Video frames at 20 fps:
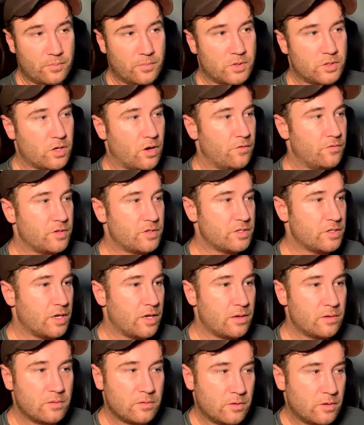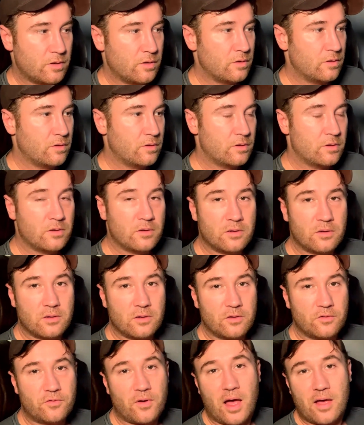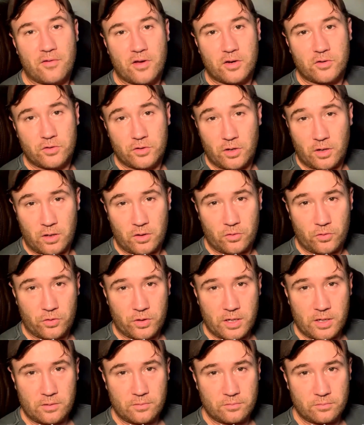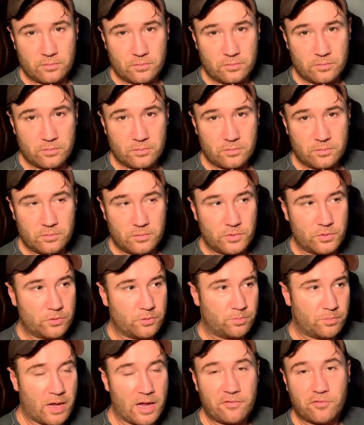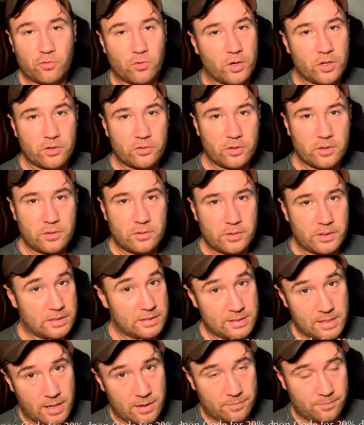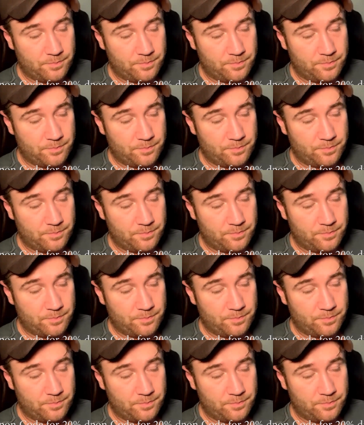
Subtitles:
So if it's a $500 order, you'll pay $400 instead.